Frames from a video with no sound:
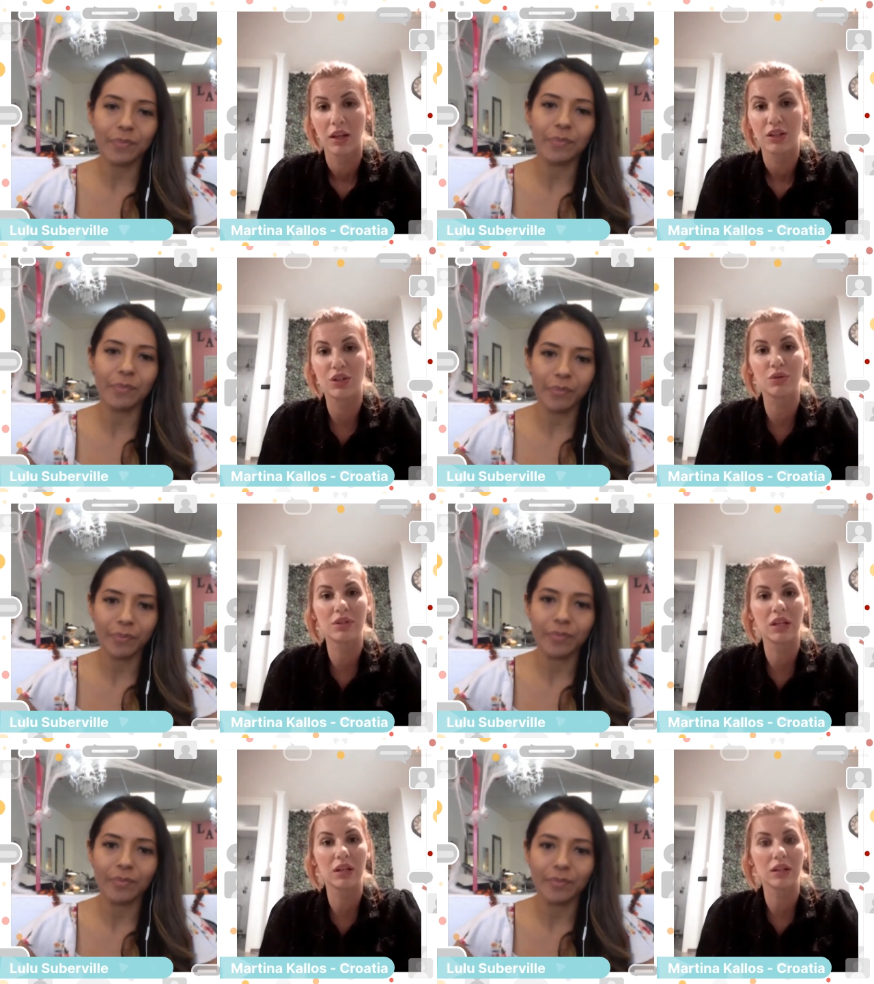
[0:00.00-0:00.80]

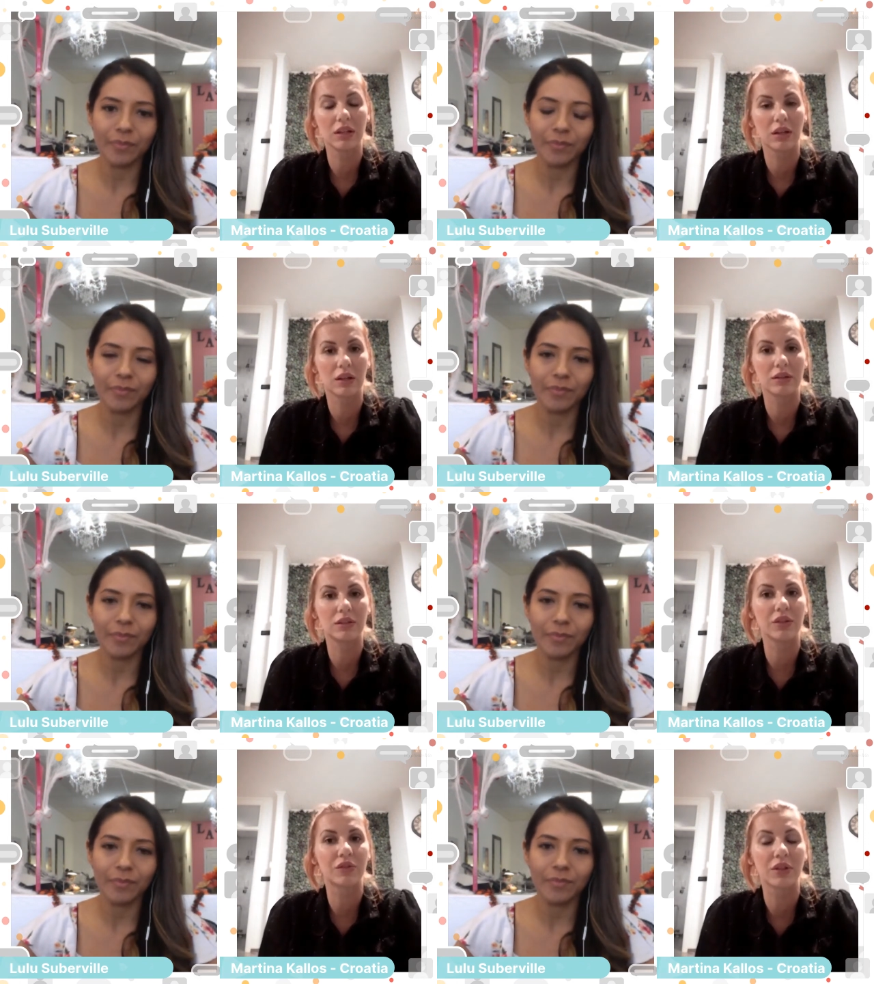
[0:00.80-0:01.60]
Speaker 1: using
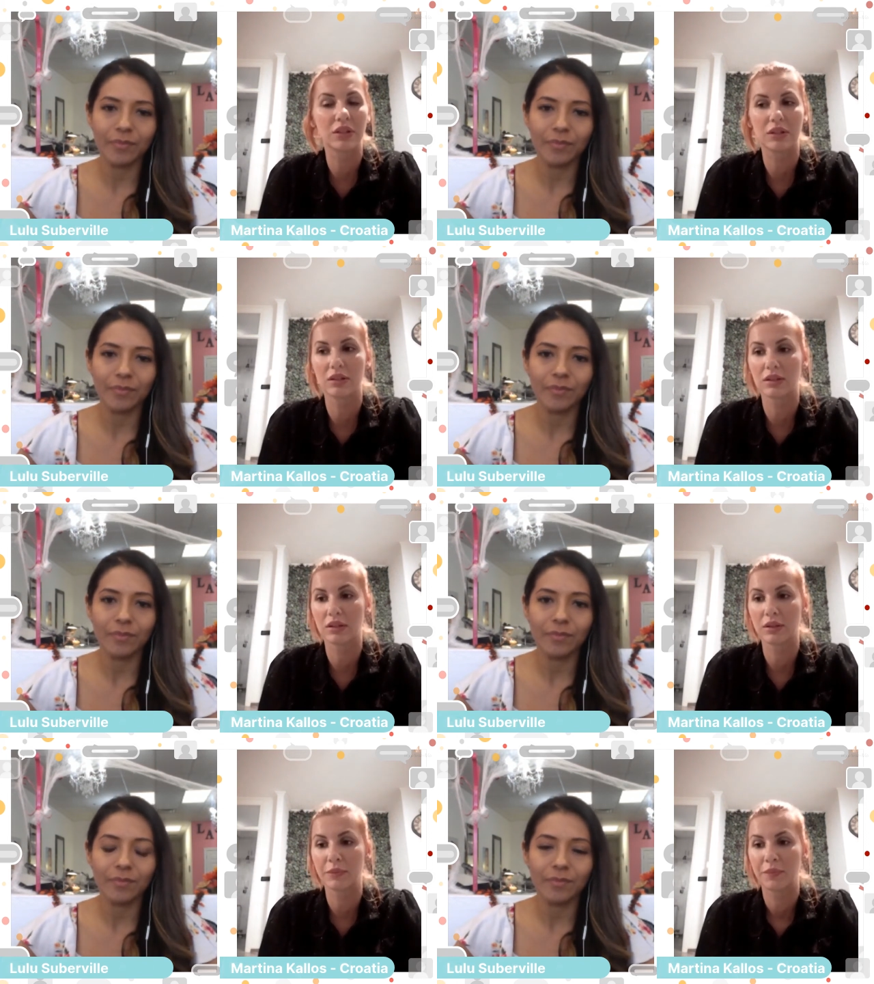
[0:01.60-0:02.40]
different
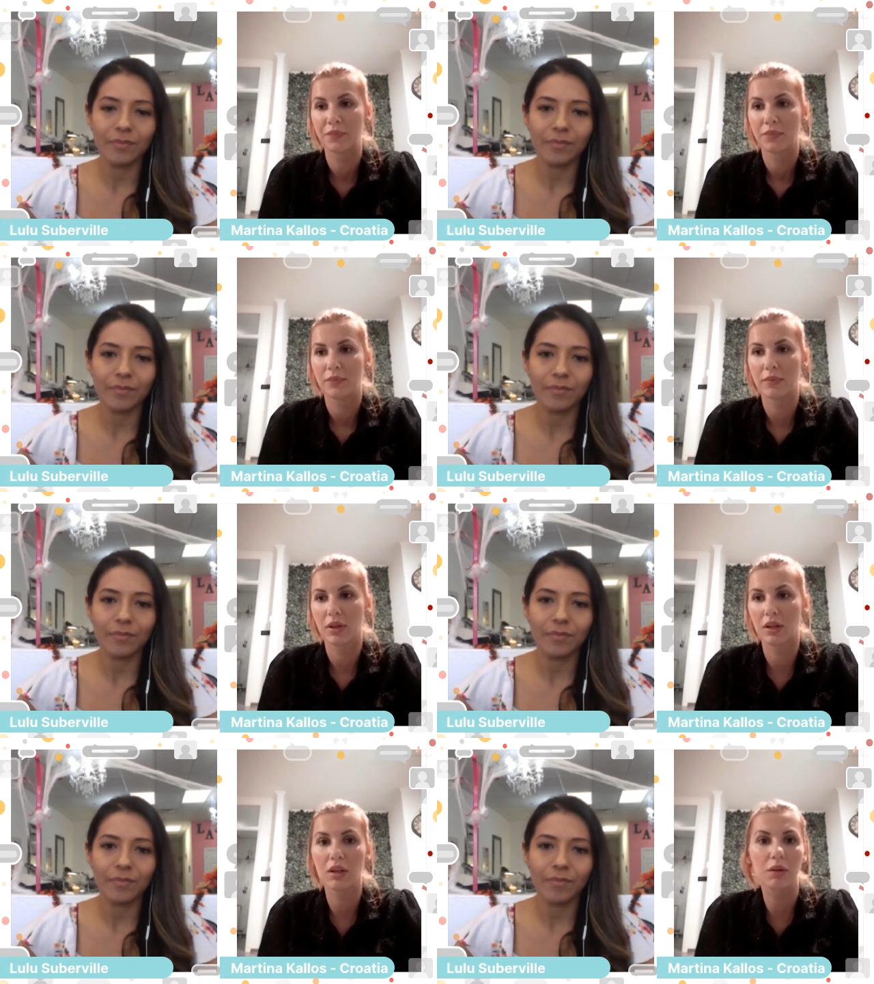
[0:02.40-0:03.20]

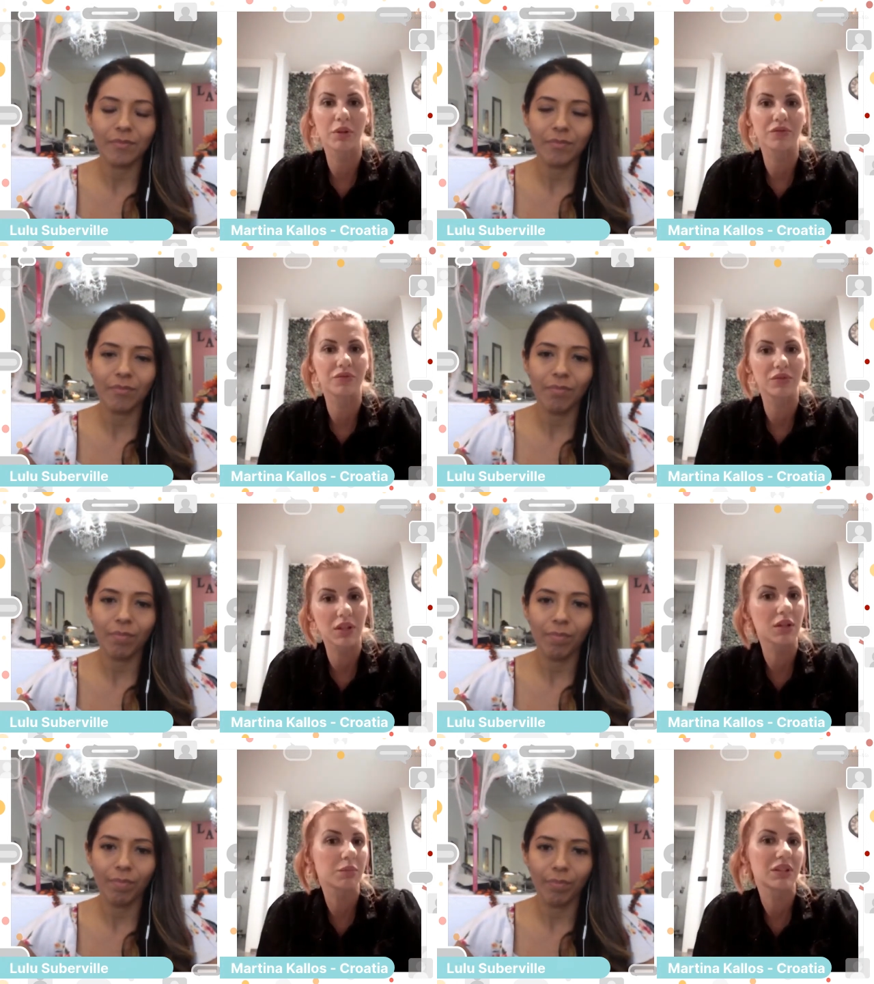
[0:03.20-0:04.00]
a little
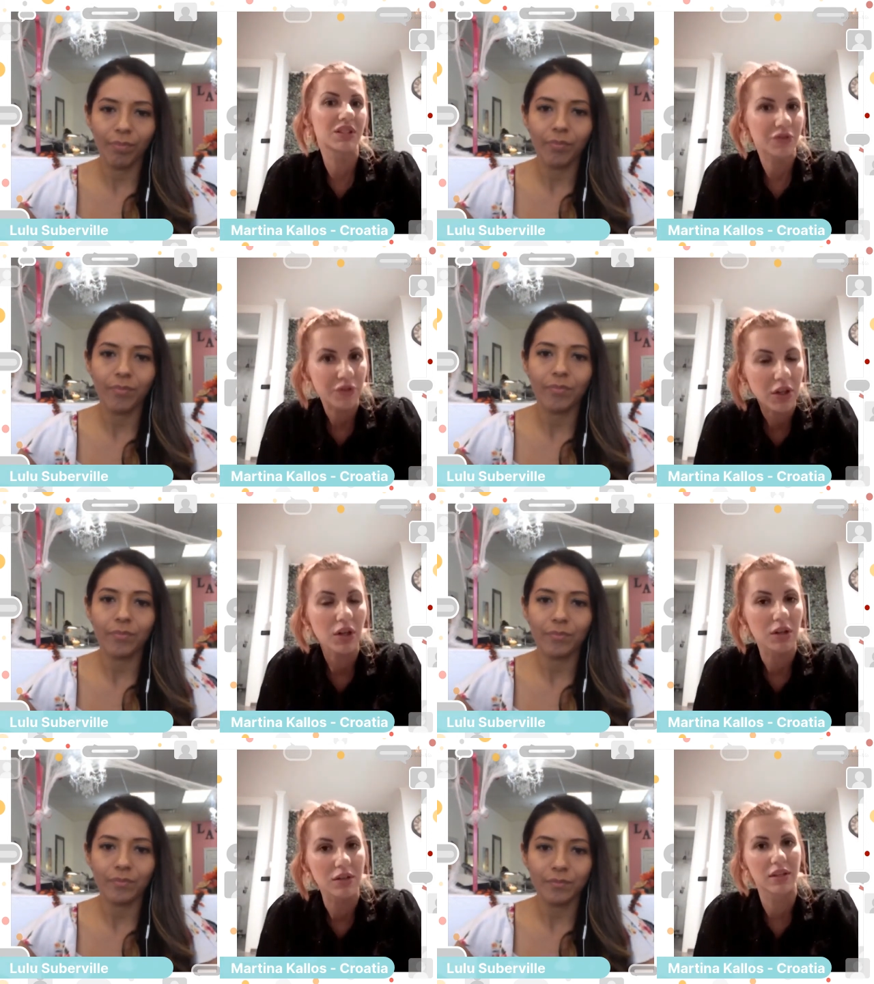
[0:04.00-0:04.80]
bit different
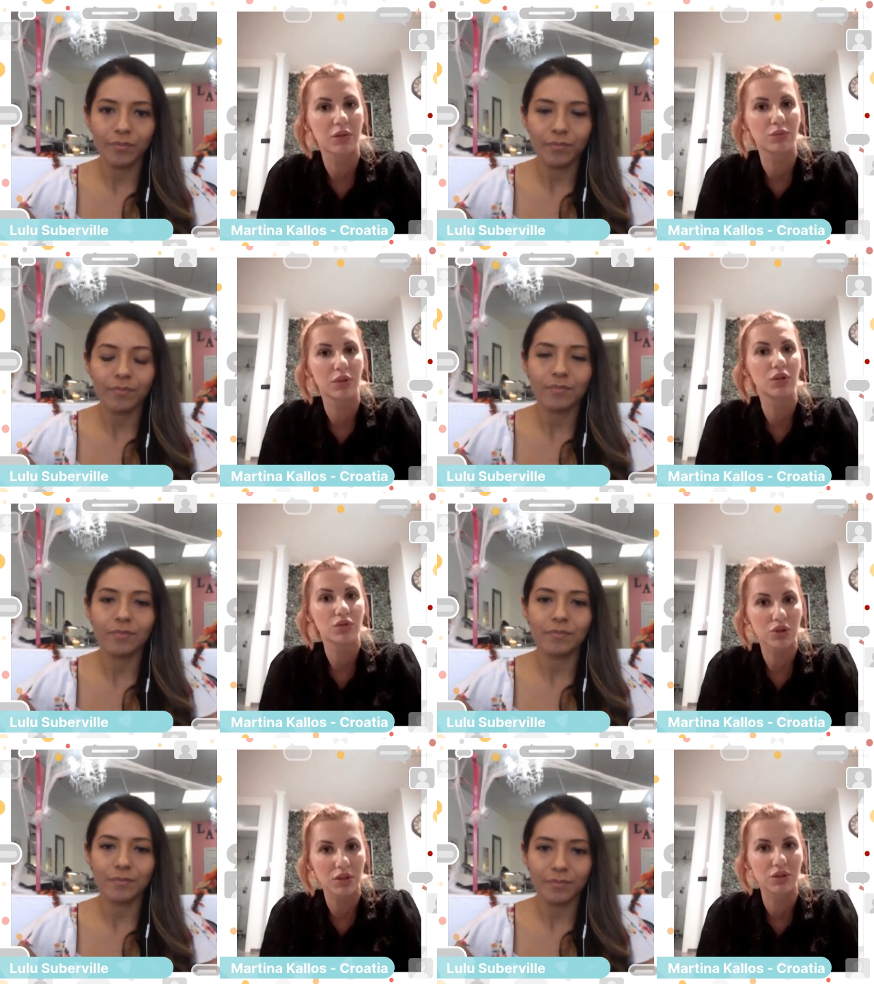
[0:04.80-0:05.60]
curls that we
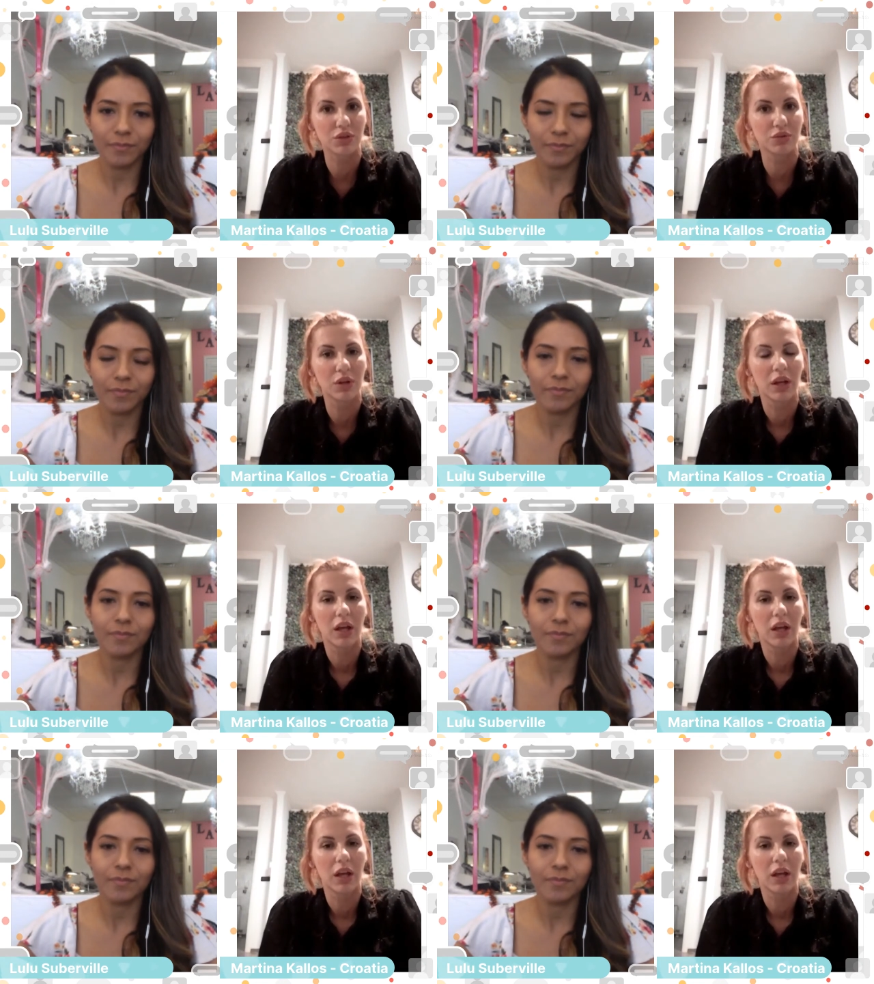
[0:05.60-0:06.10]
usually do,